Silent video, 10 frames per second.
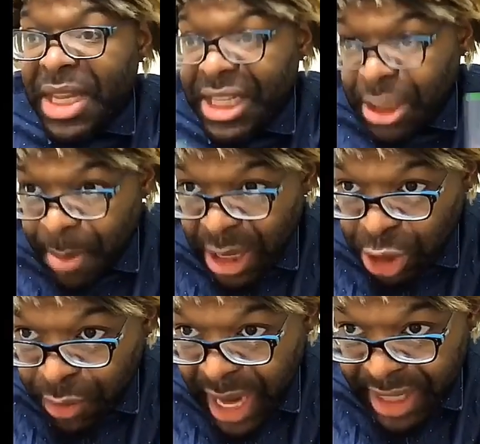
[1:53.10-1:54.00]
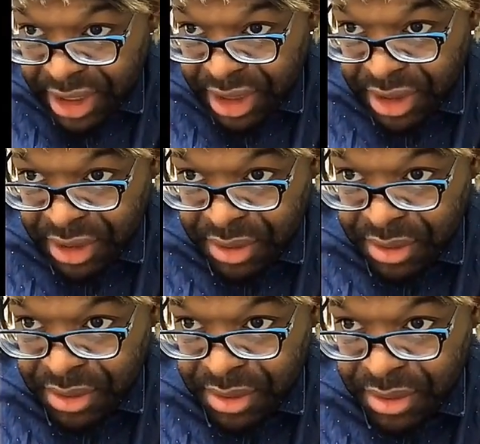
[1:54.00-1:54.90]
It's about your hygiene.
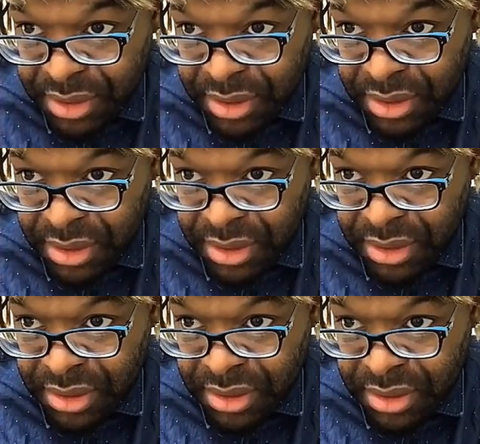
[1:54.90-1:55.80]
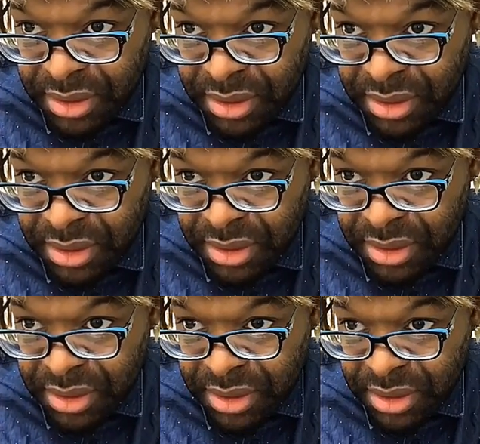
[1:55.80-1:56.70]
Baby, I don't be mustard. That be
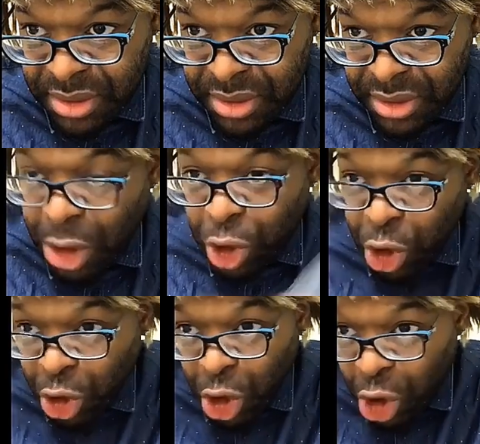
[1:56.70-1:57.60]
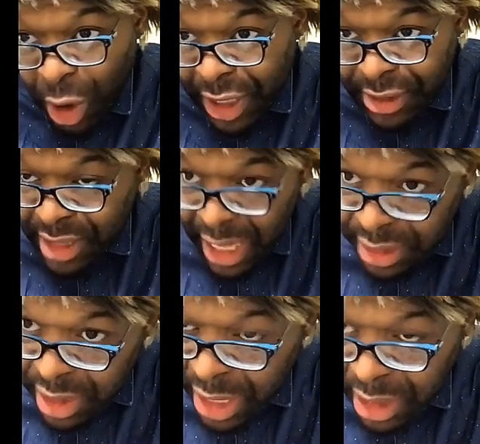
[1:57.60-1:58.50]
Mister Earl. No, no, no, no, no. It's
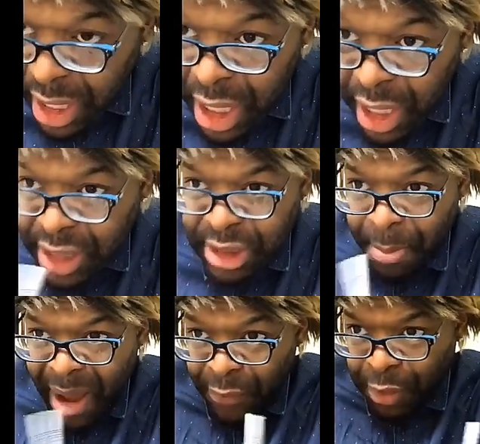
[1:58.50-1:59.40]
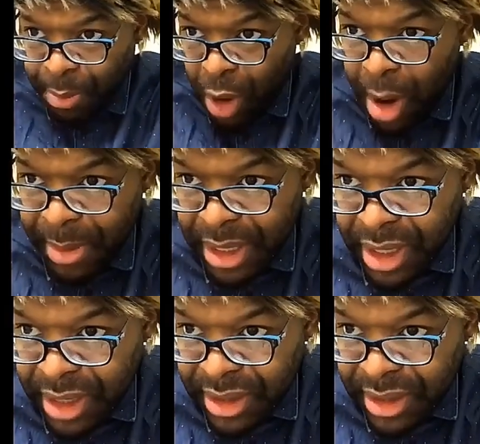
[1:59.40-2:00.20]
not not that. It's the mouth department.